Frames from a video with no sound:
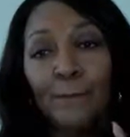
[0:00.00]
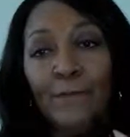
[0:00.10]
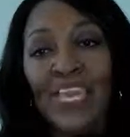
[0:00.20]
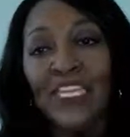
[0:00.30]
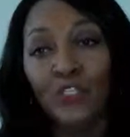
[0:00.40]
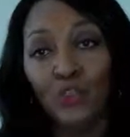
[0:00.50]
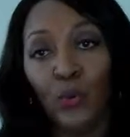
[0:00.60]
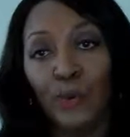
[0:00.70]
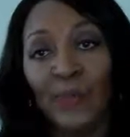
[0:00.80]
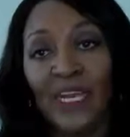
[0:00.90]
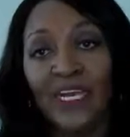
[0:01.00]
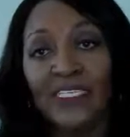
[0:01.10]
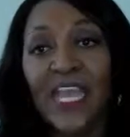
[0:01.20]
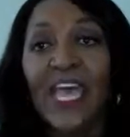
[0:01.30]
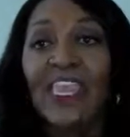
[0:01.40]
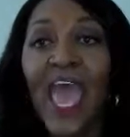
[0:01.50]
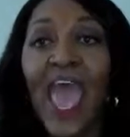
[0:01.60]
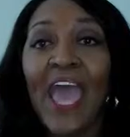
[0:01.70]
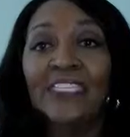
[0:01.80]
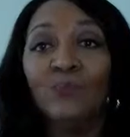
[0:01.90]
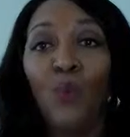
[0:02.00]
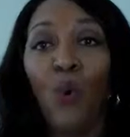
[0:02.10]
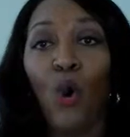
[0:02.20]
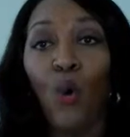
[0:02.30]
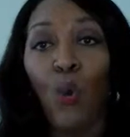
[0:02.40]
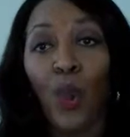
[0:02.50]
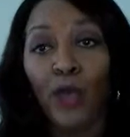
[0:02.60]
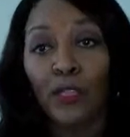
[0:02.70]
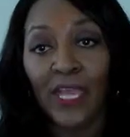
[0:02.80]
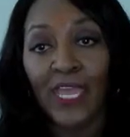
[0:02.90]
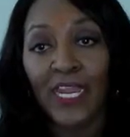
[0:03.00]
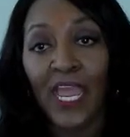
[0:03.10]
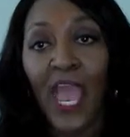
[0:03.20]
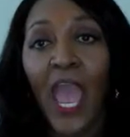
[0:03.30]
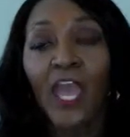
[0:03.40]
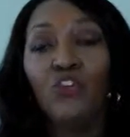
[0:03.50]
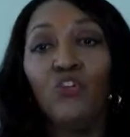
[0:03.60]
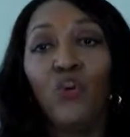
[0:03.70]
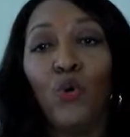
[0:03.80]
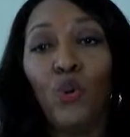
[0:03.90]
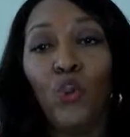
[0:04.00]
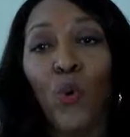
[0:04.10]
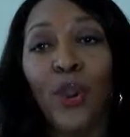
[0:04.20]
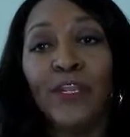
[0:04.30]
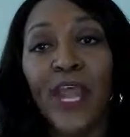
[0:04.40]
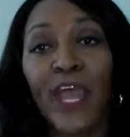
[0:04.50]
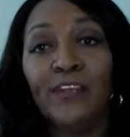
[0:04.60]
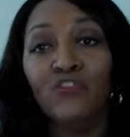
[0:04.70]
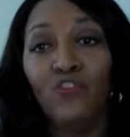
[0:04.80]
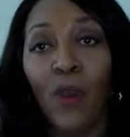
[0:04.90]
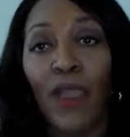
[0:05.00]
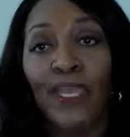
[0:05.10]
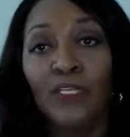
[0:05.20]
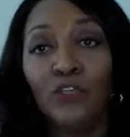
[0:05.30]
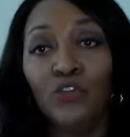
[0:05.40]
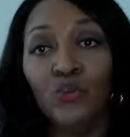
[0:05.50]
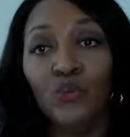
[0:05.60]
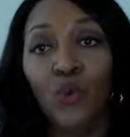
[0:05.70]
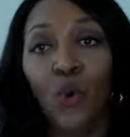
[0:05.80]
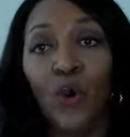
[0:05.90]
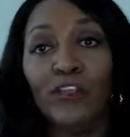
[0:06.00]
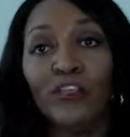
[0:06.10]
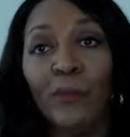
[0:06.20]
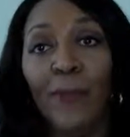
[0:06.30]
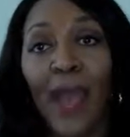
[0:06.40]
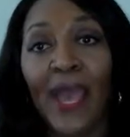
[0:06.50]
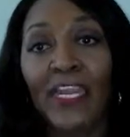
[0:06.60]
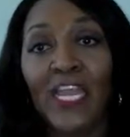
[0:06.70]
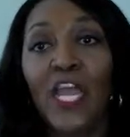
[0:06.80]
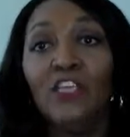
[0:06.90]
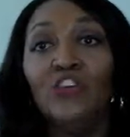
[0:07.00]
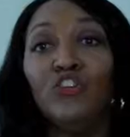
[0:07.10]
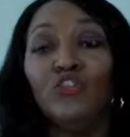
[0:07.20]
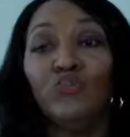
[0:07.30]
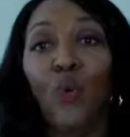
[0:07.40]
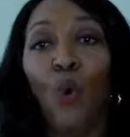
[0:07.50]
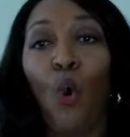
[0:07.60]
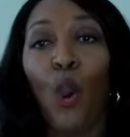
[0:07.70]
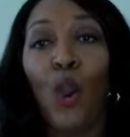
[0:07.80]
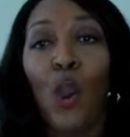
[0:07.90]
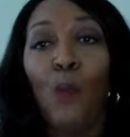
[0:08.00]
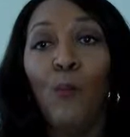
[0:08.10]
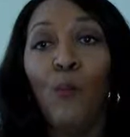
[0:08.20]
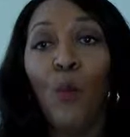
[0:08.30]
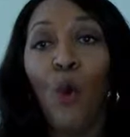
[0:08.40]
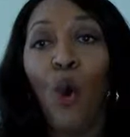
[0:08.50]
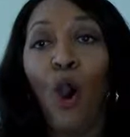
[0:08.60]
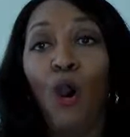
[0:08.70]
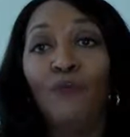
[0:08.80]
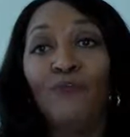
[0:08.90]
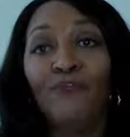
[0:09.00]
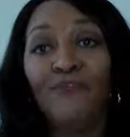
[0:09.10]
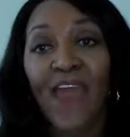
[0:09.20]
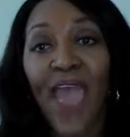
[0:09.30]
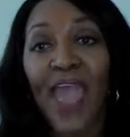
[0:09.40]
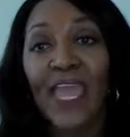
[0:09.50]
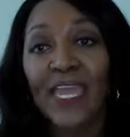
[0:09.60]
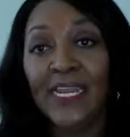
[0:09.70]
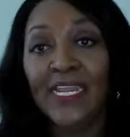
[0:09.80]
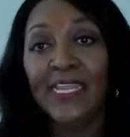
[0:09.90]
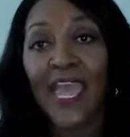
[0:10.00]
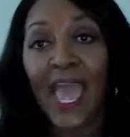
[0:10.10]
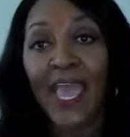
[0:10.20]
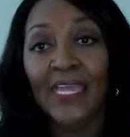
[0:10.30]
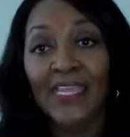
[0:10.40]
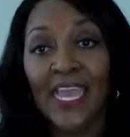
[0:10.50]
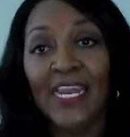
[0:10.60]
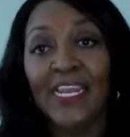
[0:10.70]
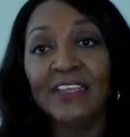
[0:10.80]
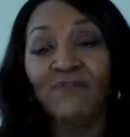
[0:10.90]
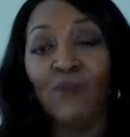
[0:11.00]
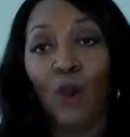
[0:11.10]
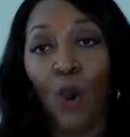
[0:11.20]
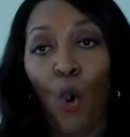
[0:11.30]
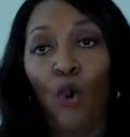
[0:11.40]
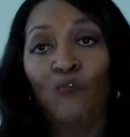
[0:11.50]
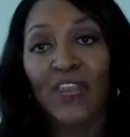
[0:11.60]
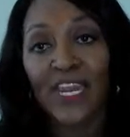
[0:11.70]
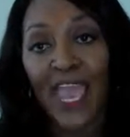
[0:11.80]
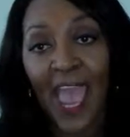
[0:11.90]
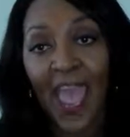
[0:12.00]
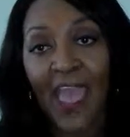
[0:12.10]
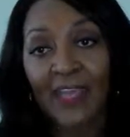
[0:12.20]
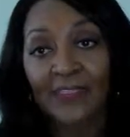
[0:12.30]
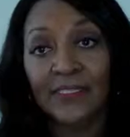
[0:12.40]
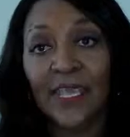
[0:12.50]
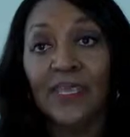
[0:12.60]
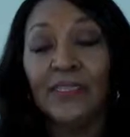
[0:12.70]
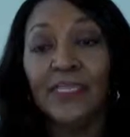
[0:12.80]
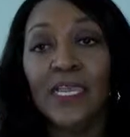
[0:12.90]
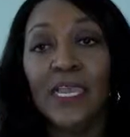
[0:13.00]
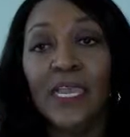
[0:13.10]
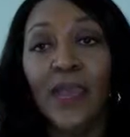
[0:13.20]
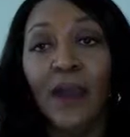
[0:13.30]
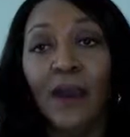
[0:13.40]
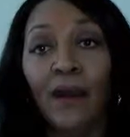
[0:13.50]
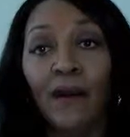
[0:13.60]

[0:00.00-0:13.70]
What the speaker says: meat to it, because that has more oil in it, and you are not trying to cause your body to store more fat in it than it already has. The